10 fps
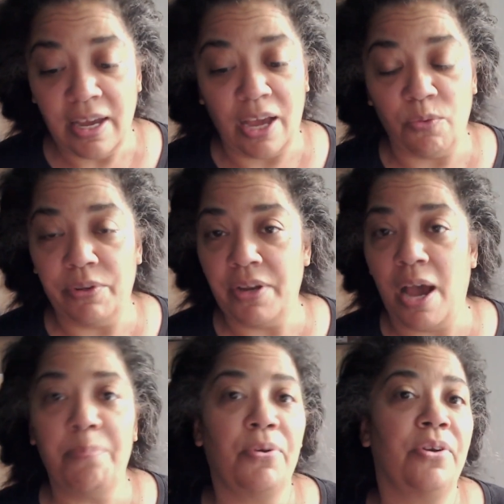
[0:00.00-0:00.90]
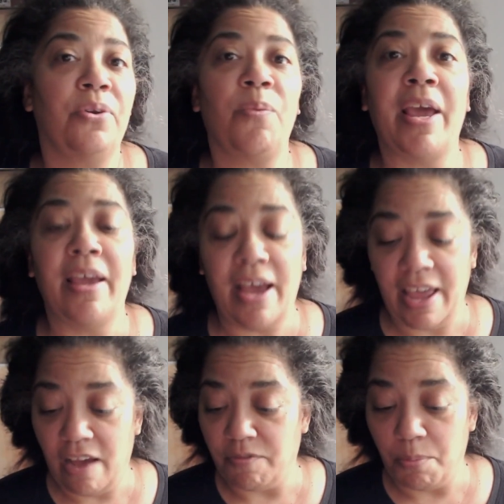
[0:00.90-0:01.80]
I will not put it away. I
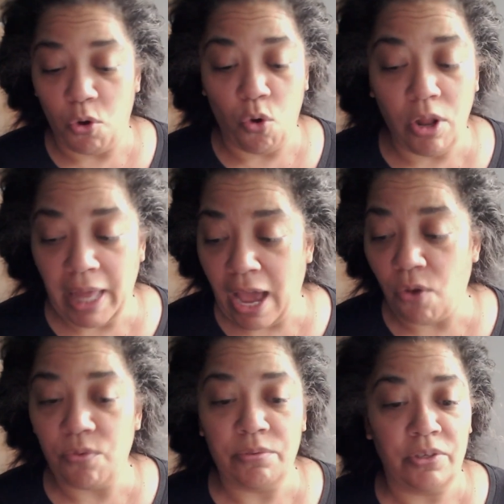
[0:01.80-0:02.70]
have them all out,